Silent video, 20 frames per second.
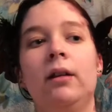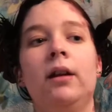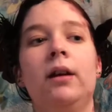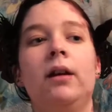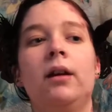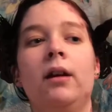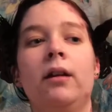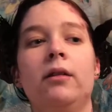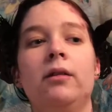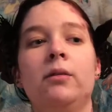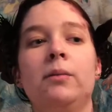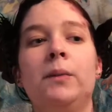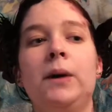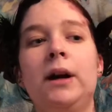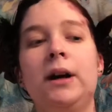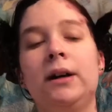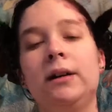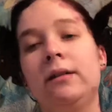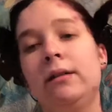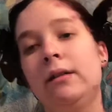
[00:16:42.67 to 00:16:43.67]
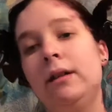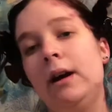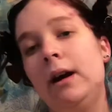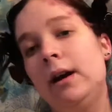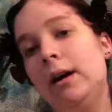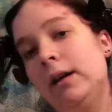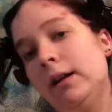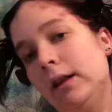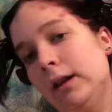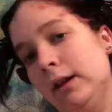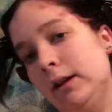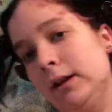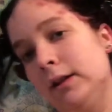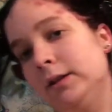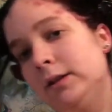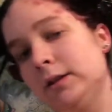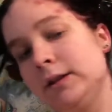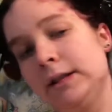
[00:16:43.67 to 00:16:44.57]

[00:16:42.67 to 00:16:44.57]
like other box dye like on your